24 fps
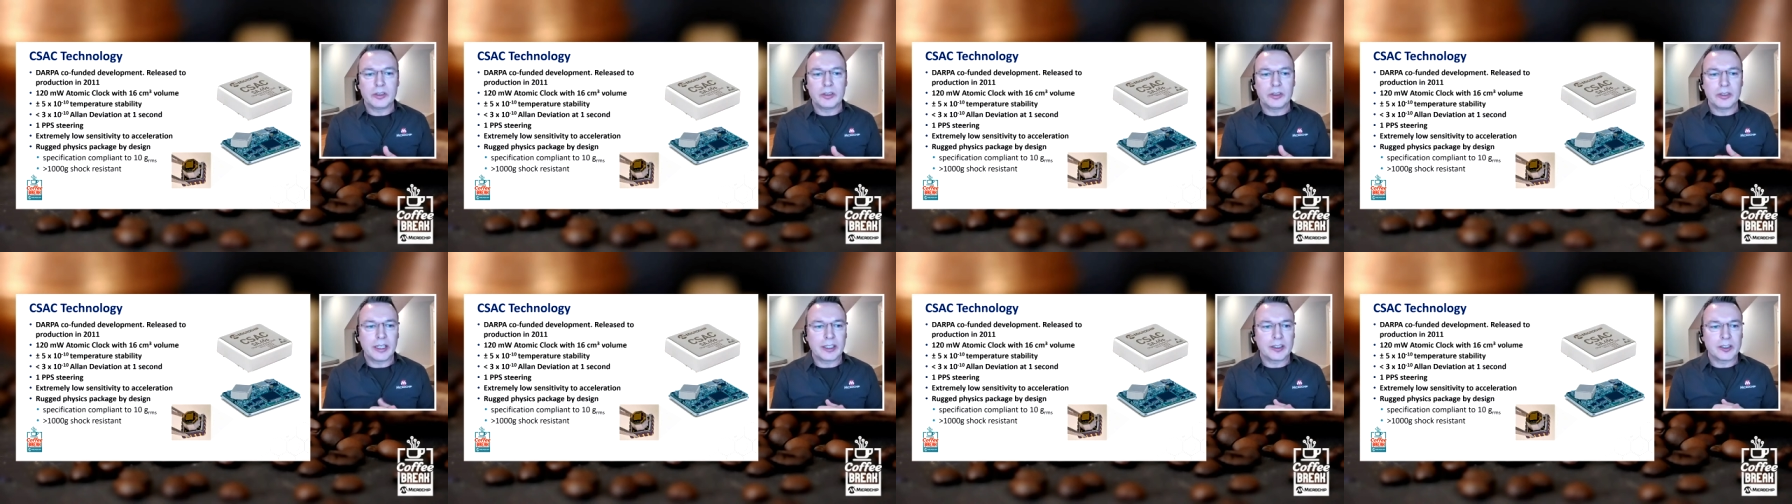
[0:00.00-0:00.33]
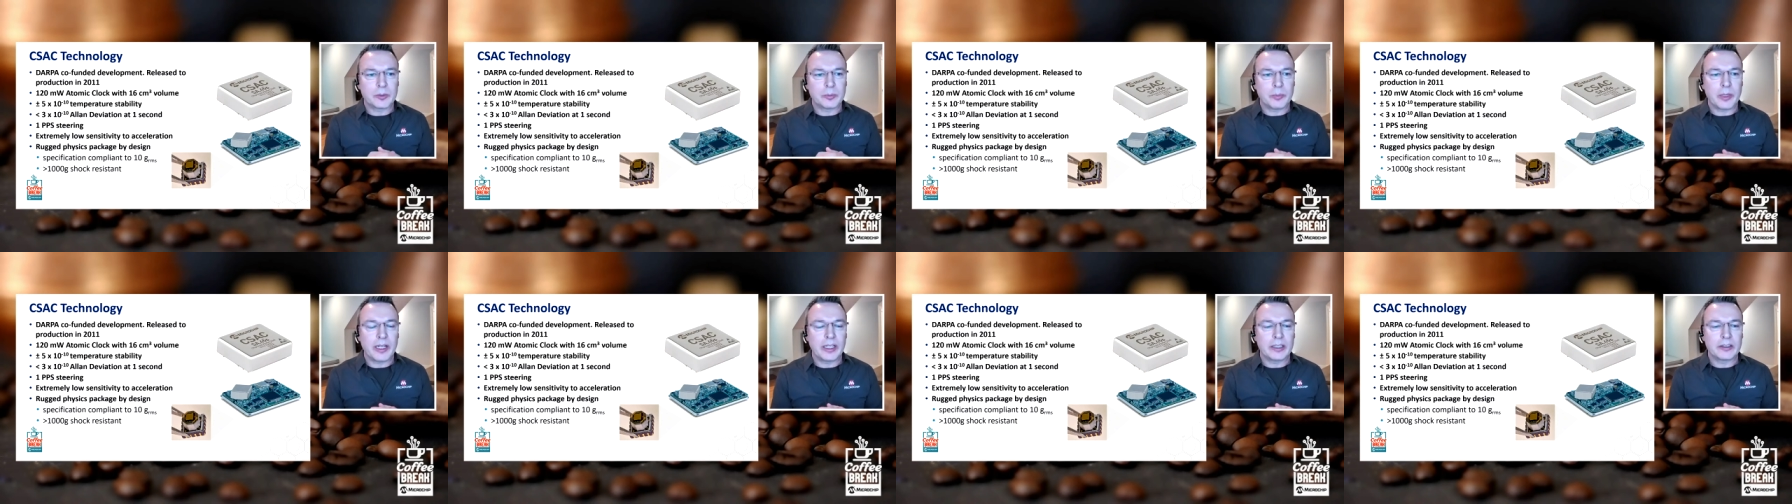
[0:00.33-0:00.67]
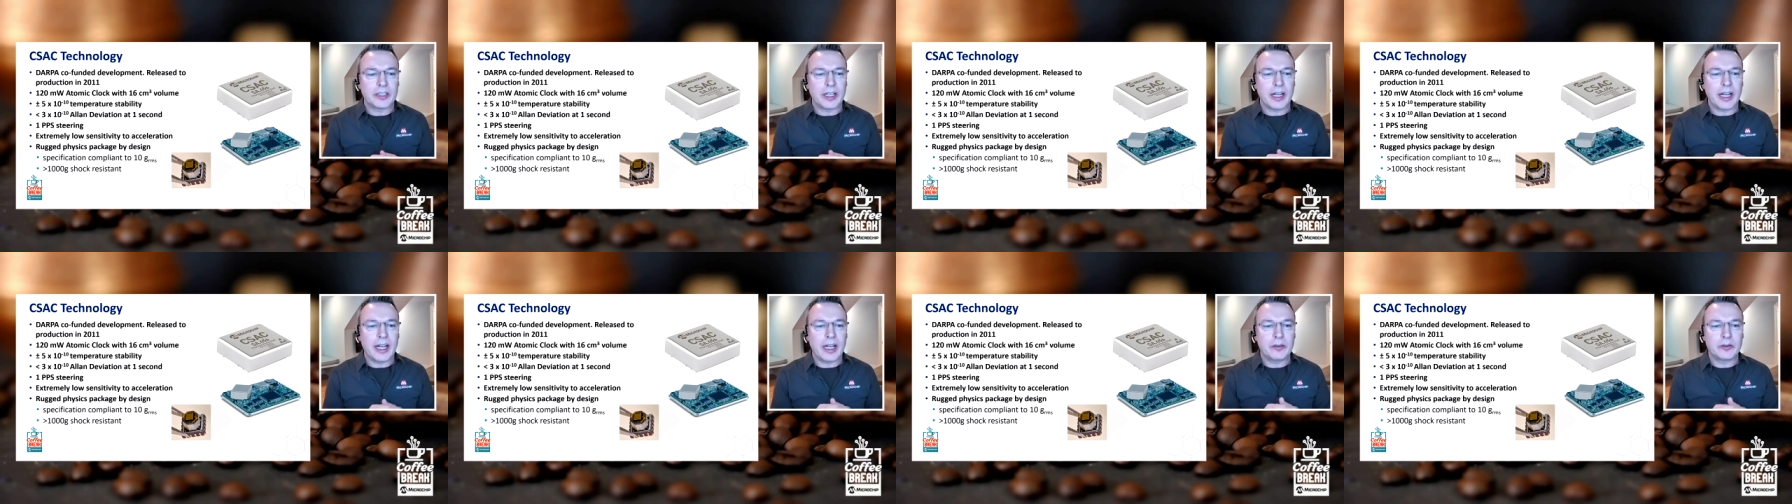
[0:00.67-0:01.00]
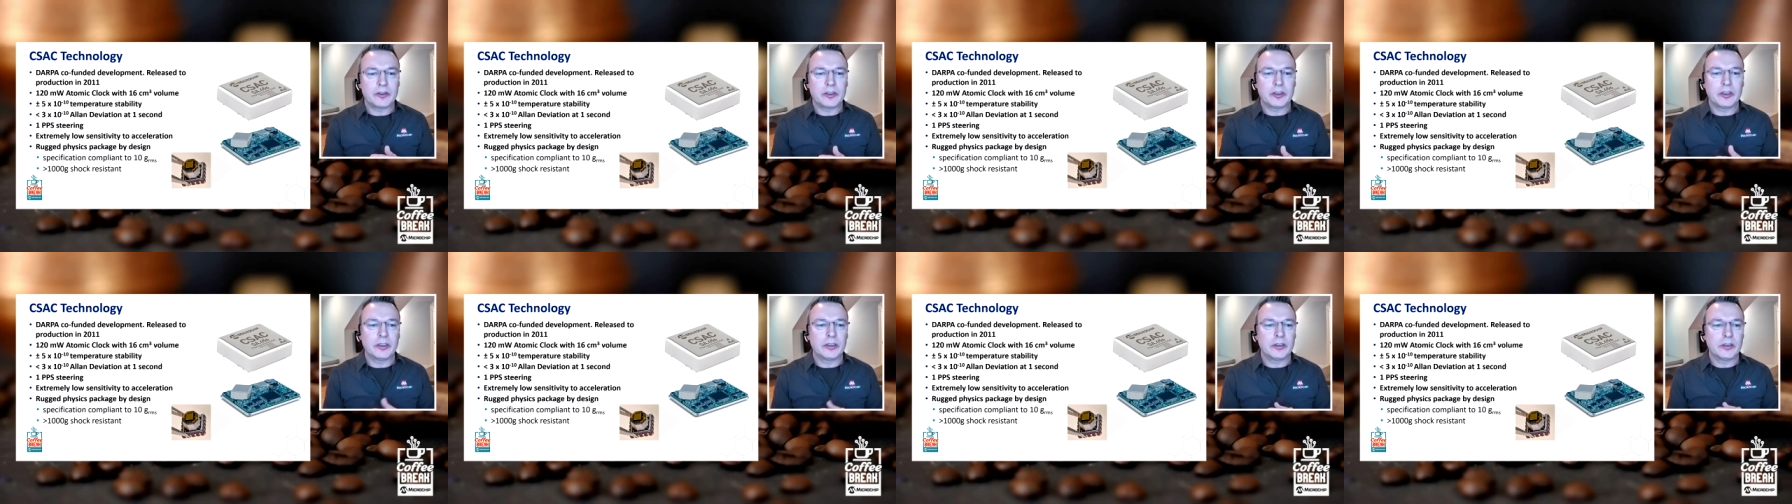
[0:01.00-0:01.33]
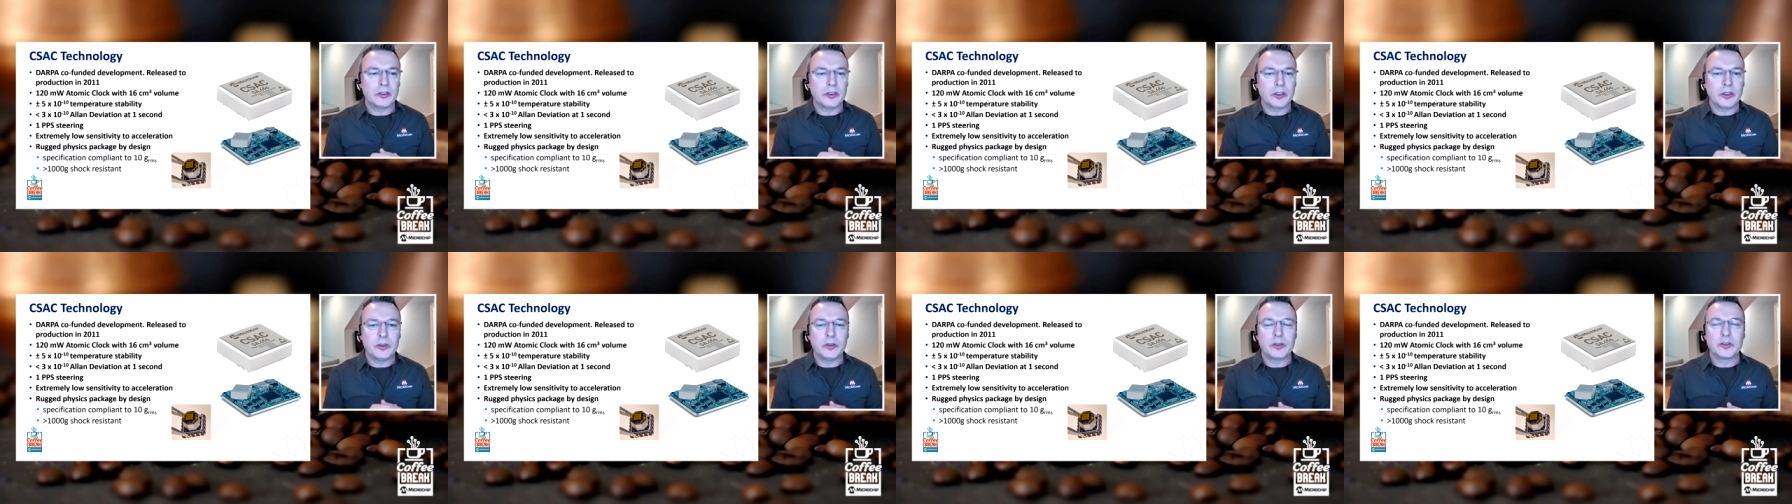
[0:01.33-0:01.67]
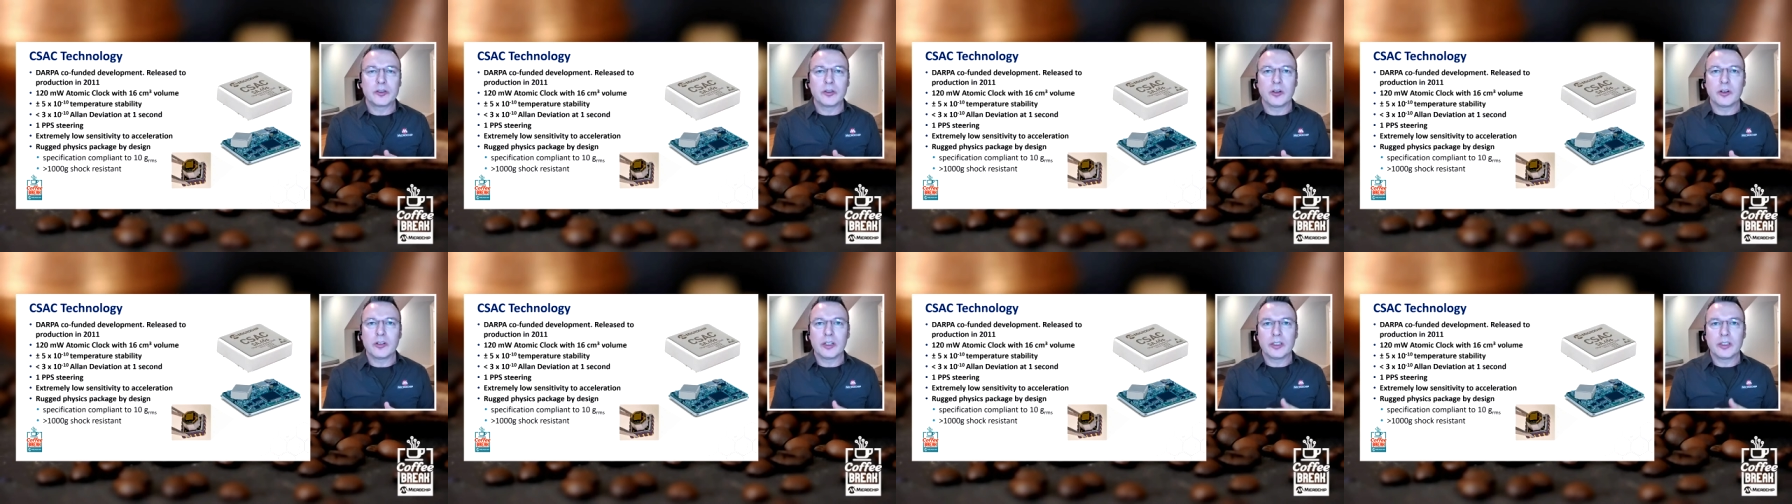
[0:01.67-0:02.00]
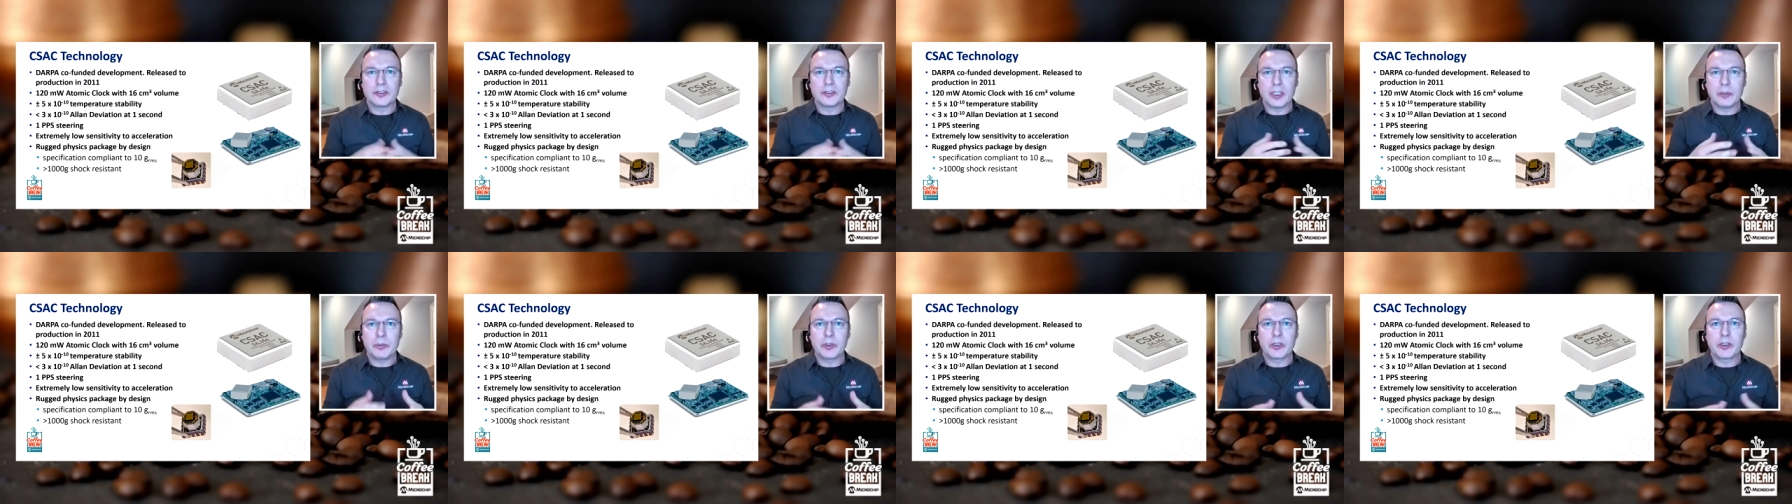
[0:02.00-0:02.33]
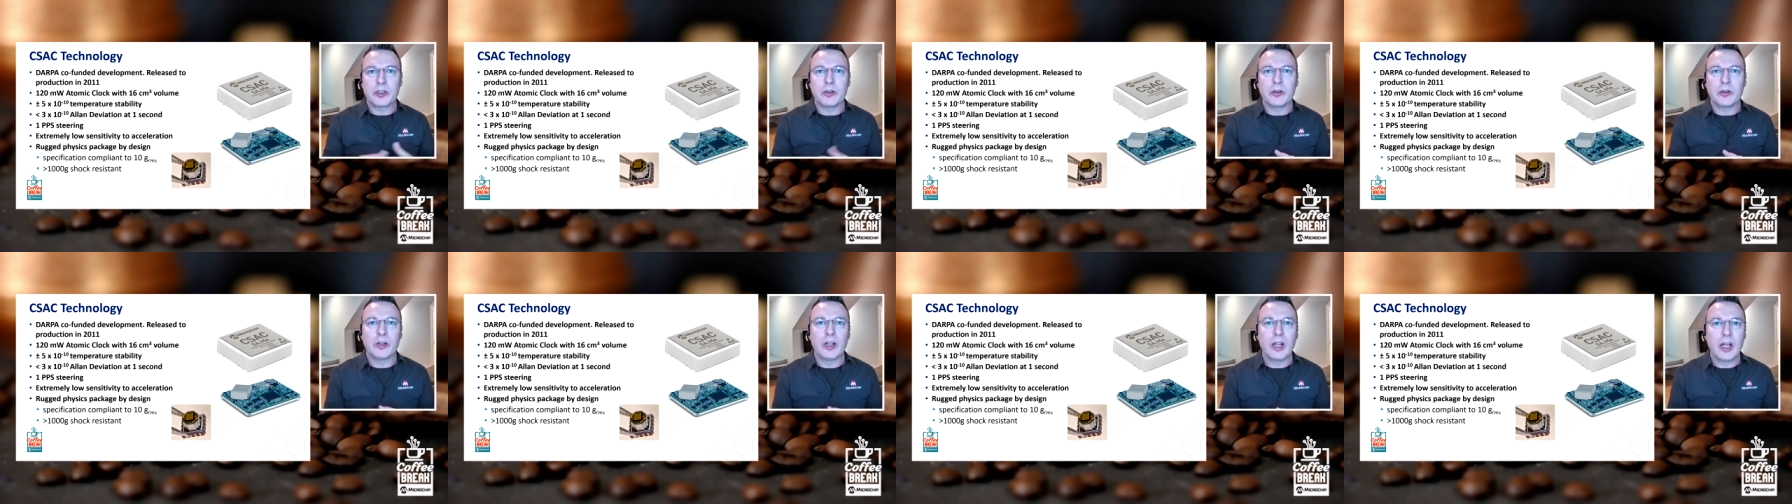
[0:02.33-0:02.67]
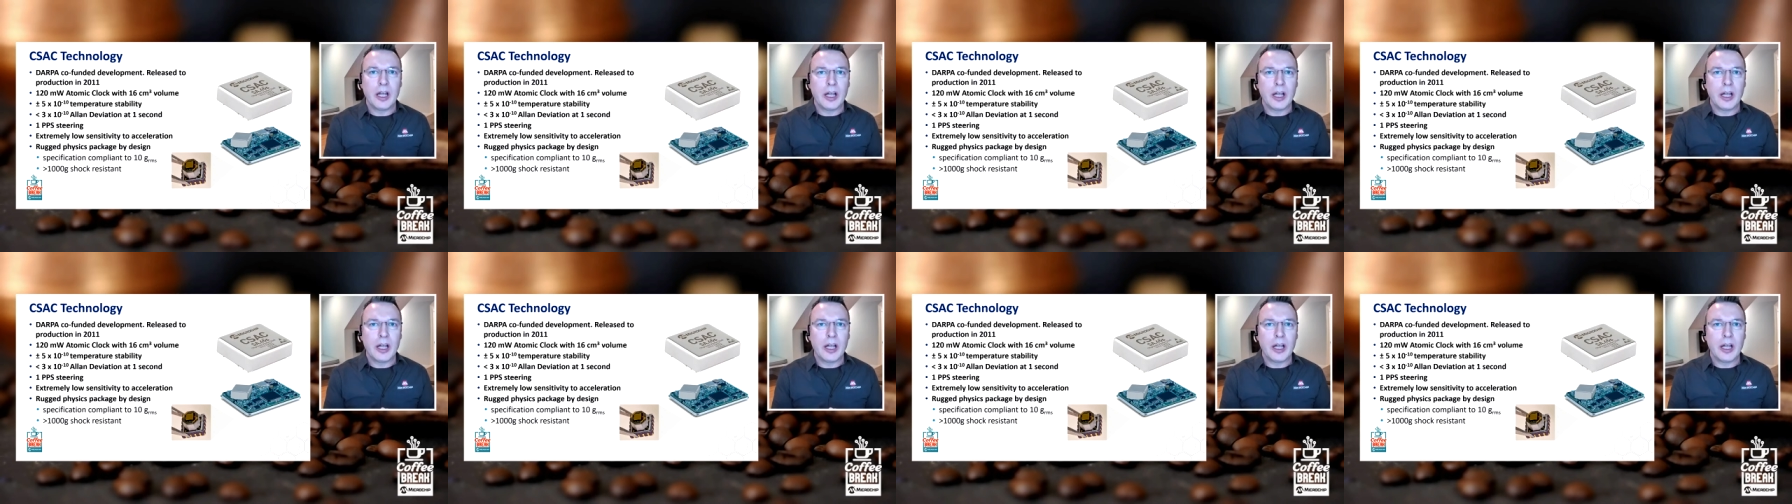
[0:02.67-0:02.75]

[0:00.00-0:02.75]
expect to have to use on a typical